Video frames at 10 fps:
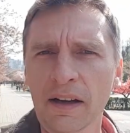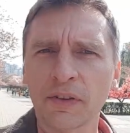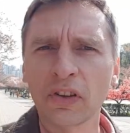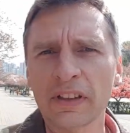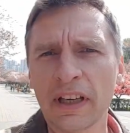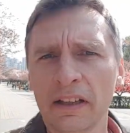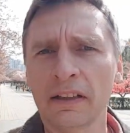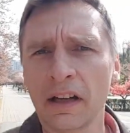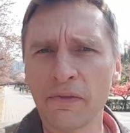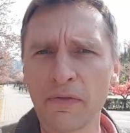not
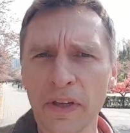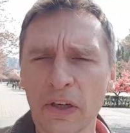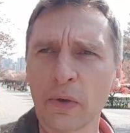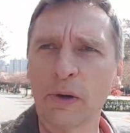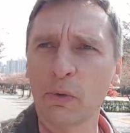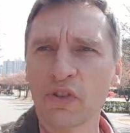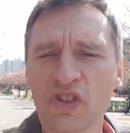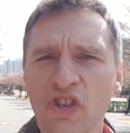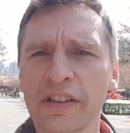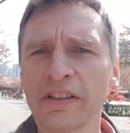done a video that was
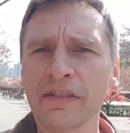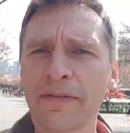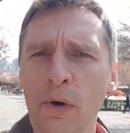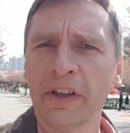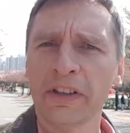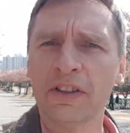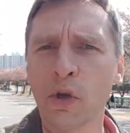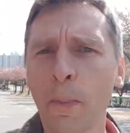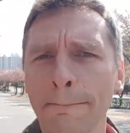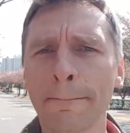just devoted
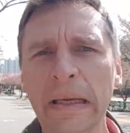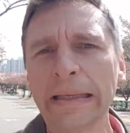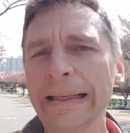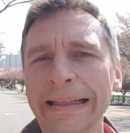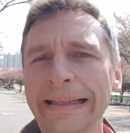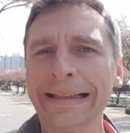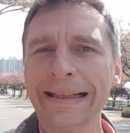to me.